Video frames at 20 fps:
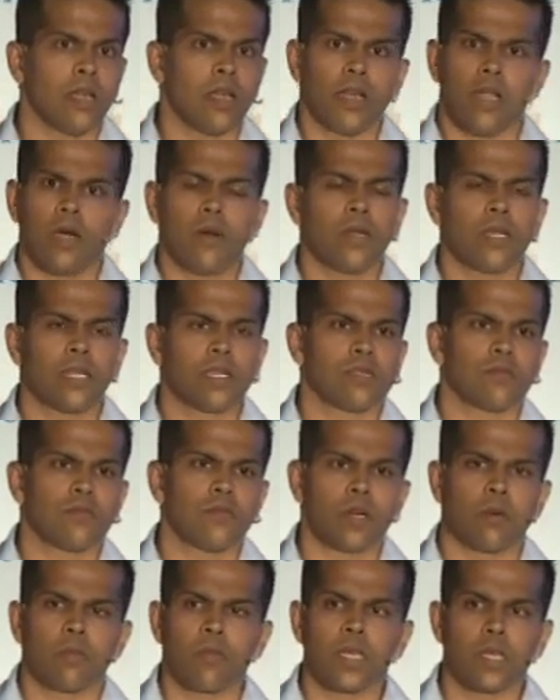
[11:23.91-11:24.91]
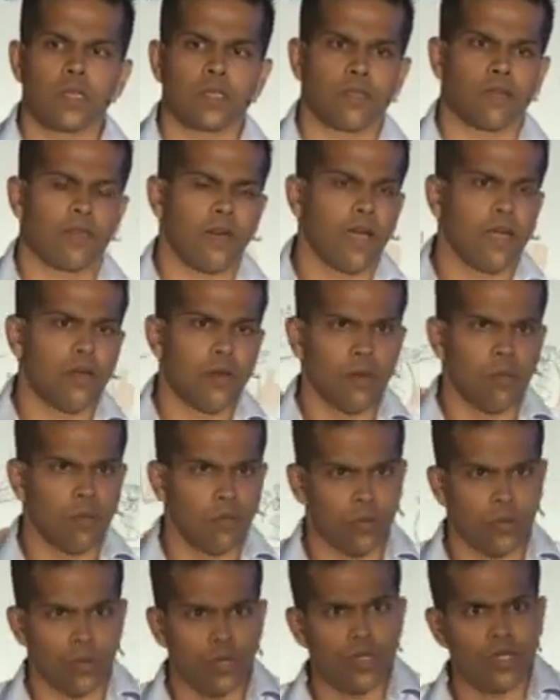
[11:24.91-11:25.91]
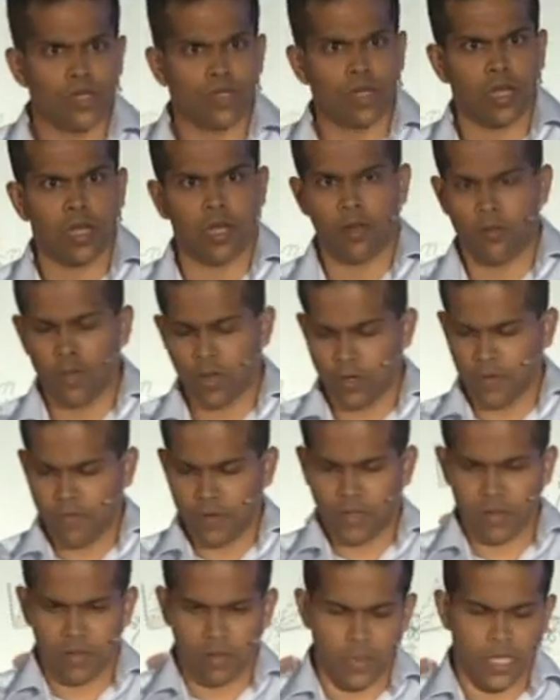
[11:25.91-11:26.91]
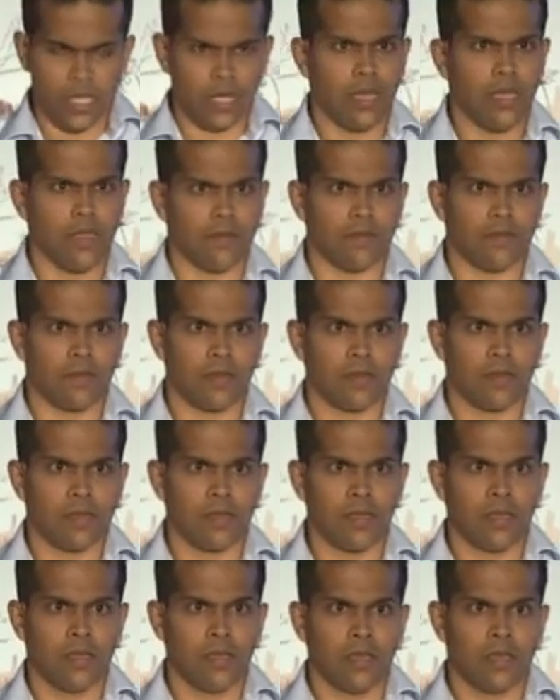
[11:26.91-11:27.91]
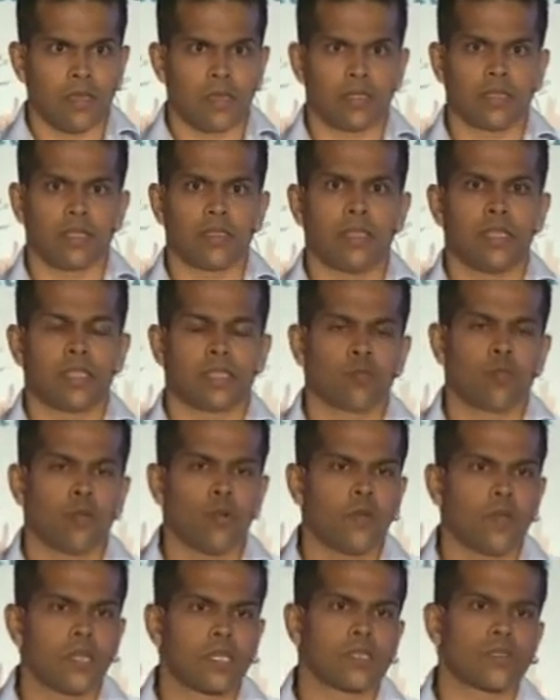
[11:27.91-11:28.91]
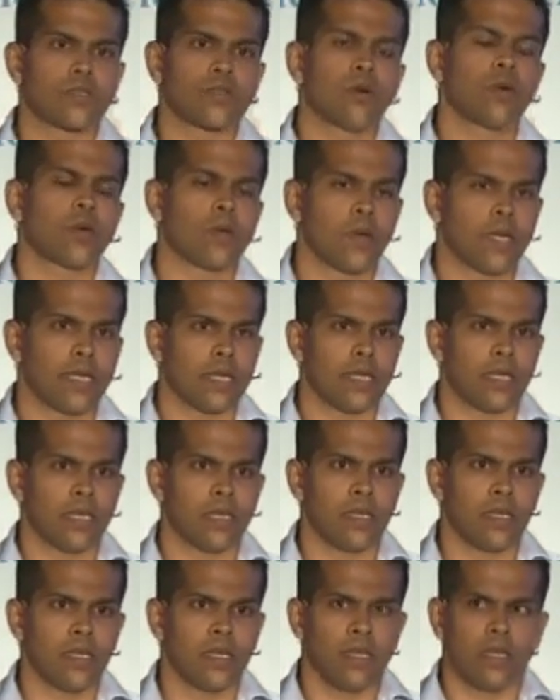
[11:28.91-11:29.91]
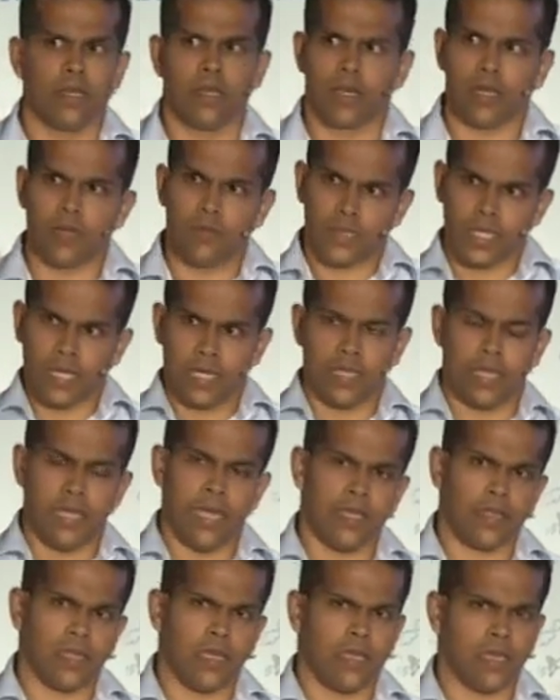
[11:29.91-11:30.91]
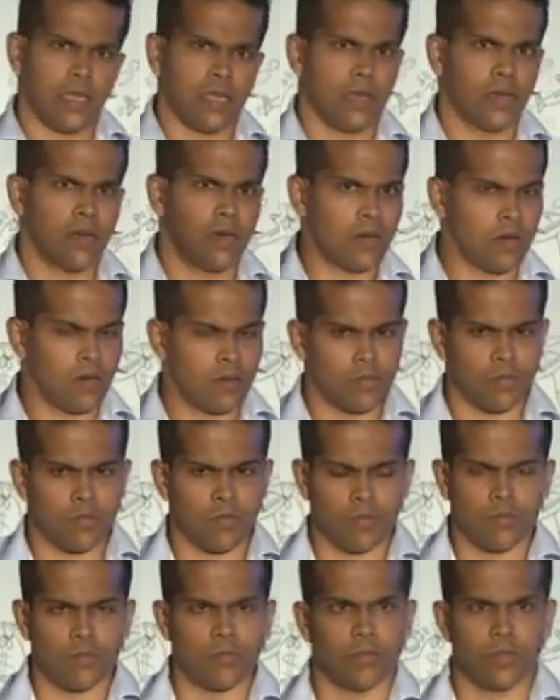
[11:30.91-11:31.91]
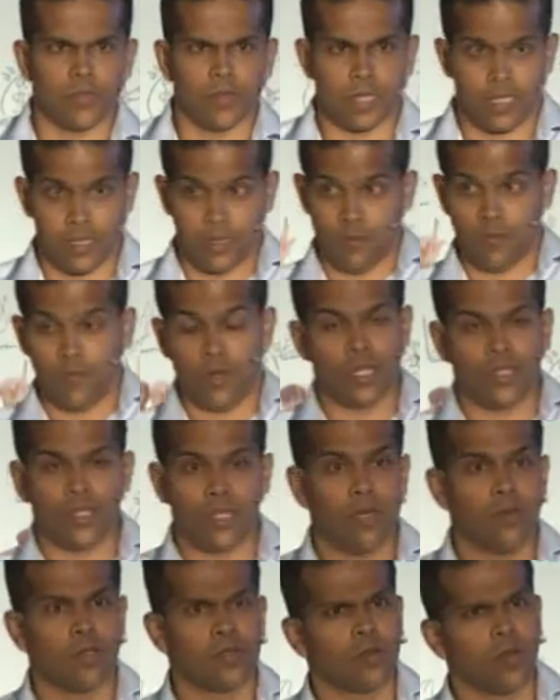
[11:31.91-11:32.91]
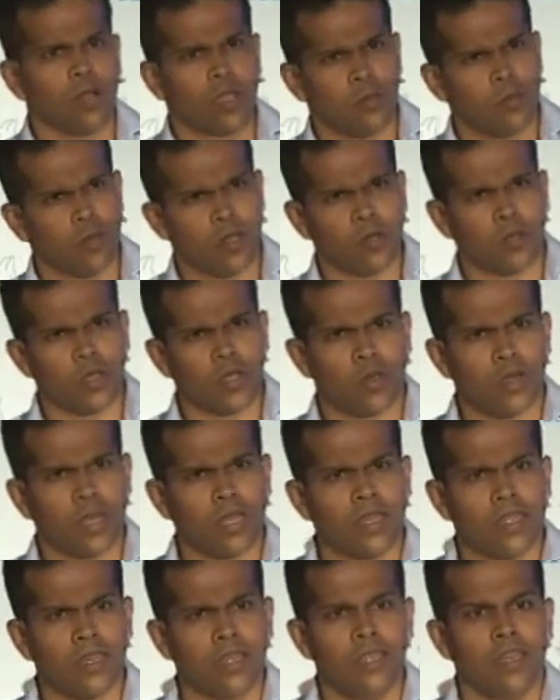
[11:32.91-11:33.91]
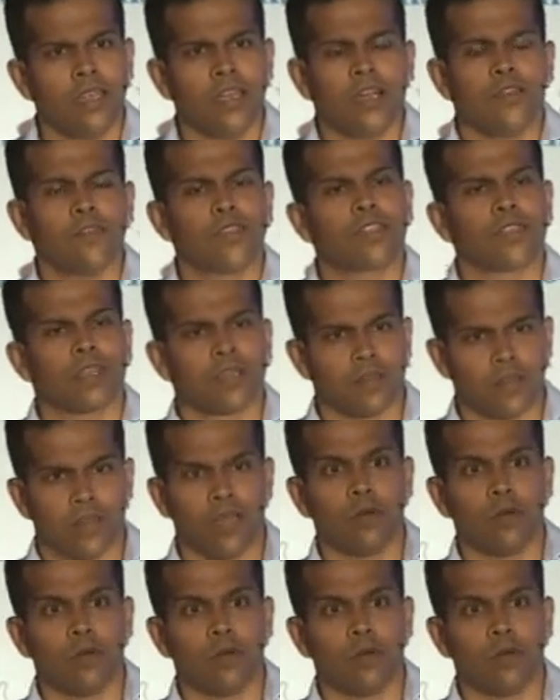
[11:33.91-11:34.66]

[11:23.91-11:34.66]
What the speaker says: Now it doesn't work because if I don't push, I'm not even going to be alive because it's moving so quickly. Like I'm sitting there thinking, what Jamie's talking about going online, I wish I could.